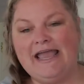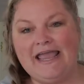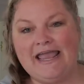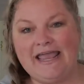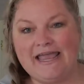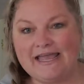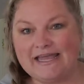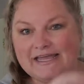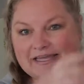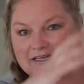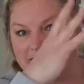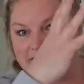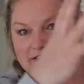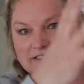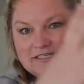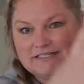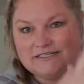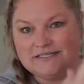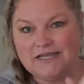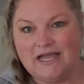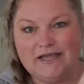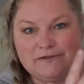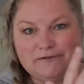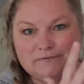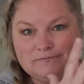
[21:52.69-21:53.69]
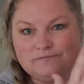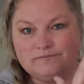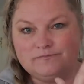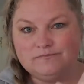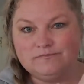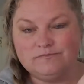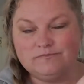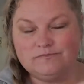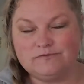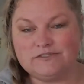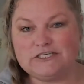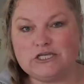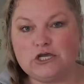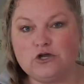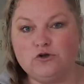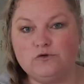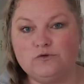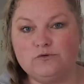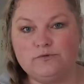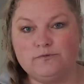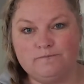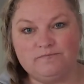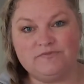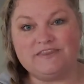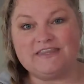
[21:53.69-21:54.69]
And
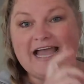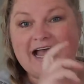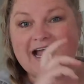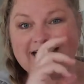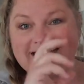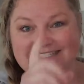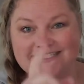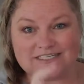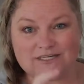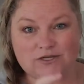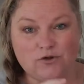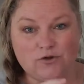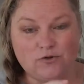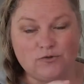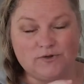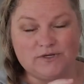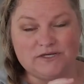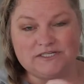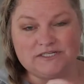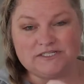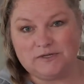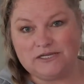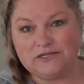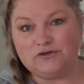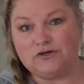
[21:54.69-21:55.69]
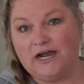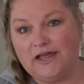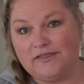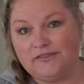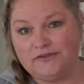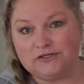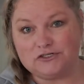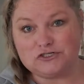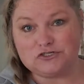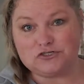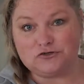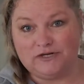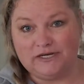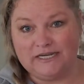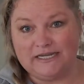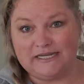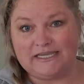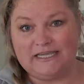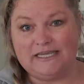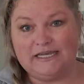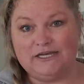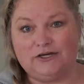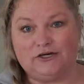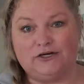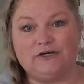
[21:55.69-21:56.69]
so that's going to be your other trick
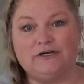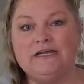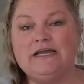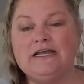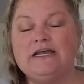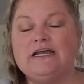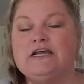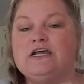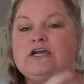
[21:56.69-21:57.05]
here.